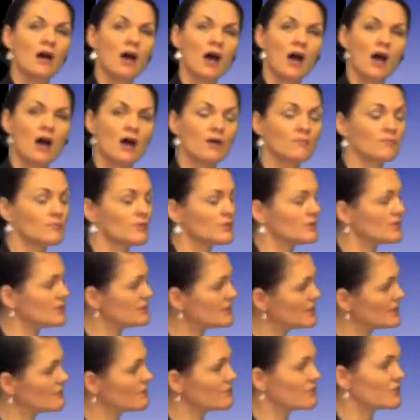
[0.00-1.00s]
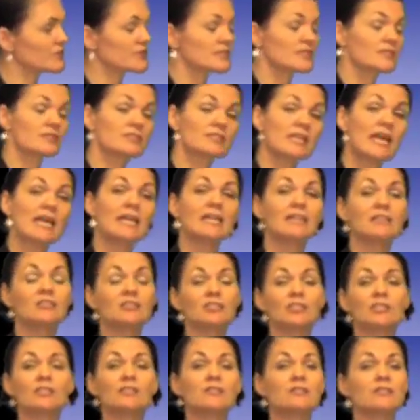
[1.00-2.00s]
the different
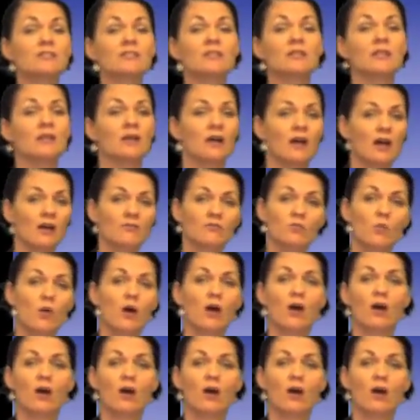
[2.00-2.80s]
stages of